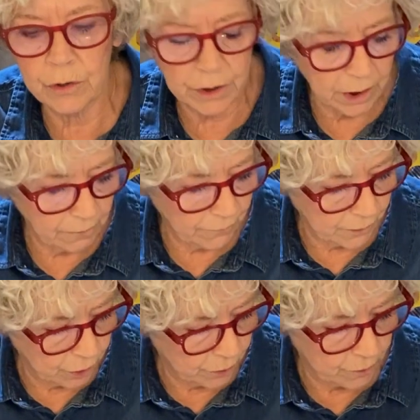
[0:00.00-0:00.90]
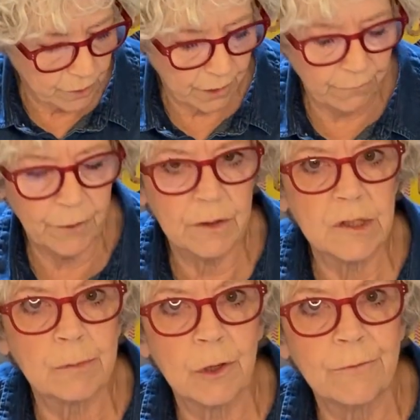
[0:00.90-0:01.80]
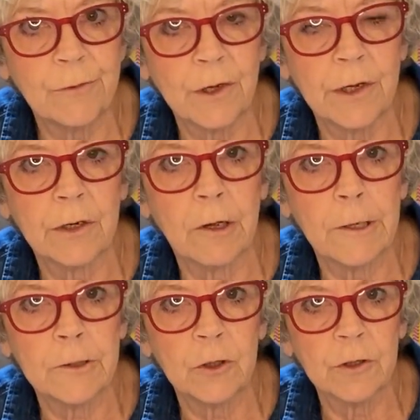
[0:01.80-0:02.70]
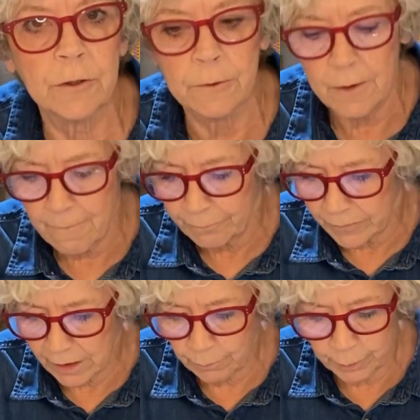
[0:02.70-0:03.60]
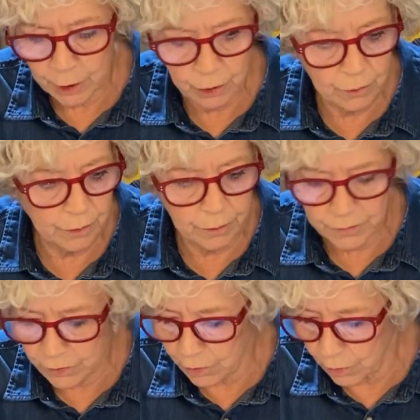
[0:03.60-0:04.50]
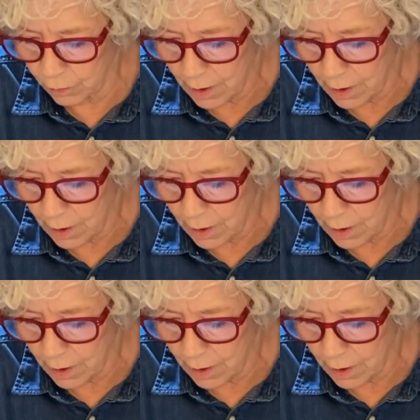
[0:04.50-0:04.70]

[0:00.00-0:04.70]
could even use a very small font on your computer. So